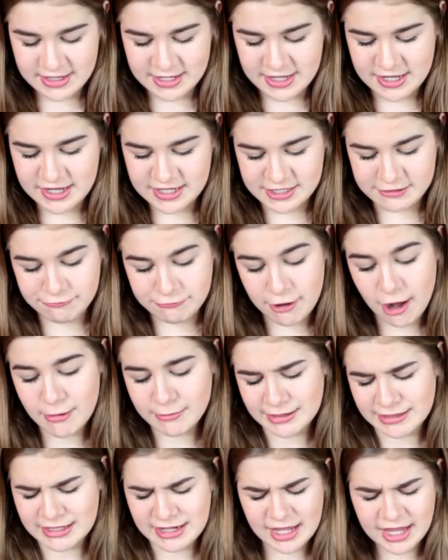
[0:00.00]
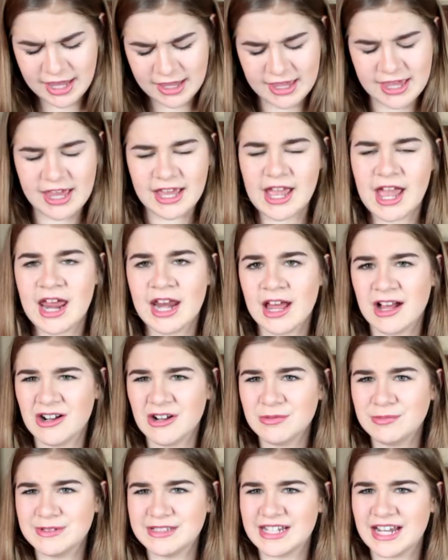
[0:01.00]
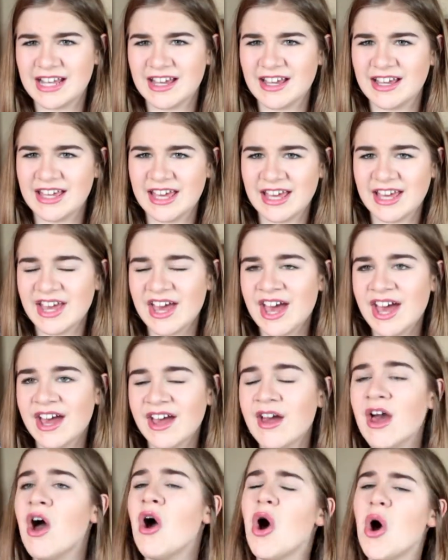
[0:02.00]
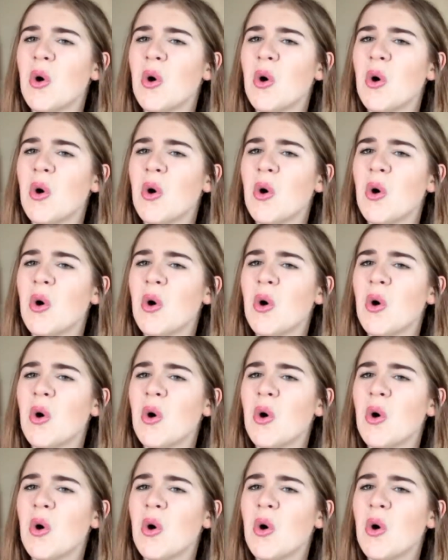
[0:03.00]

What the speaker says: It's probably like a Kit Kat. I hope it's like a Kit Kat.